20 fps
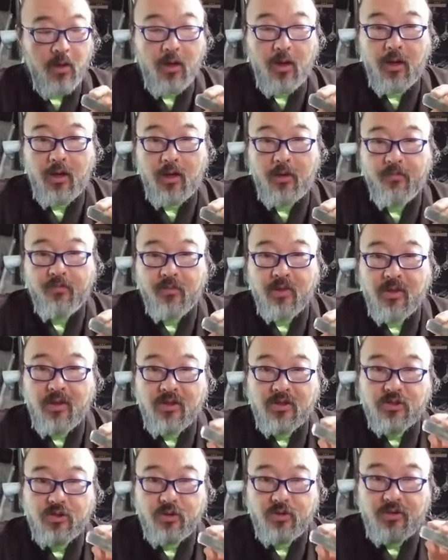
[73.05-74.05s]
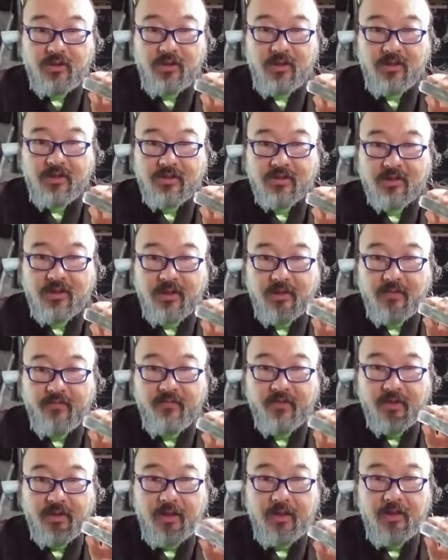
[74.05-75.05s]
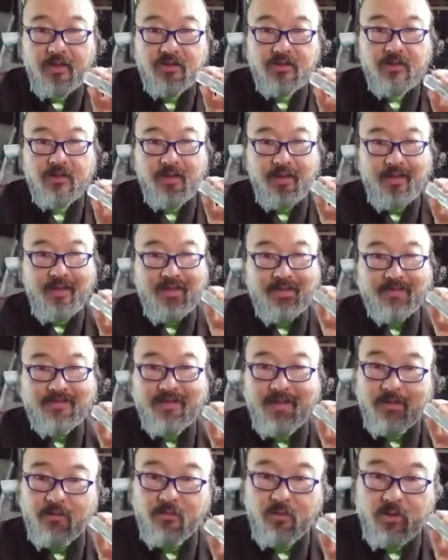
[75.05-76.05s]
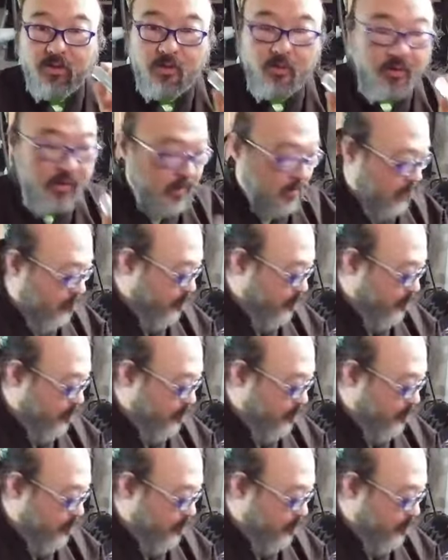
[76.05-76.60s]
So this kind of a casing is not really quite